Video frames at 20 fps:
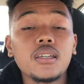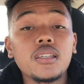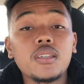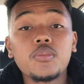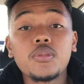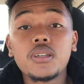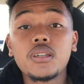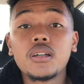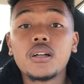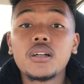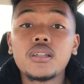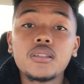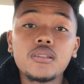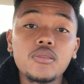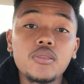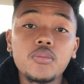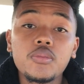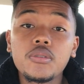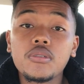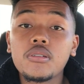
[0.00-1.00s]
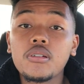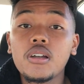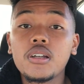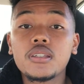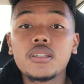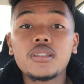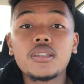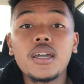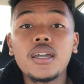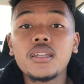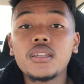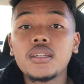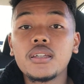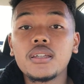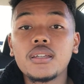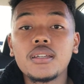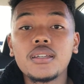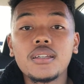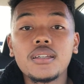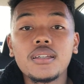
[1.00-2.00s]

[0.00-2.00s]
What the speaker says: It's because you're procrastinating.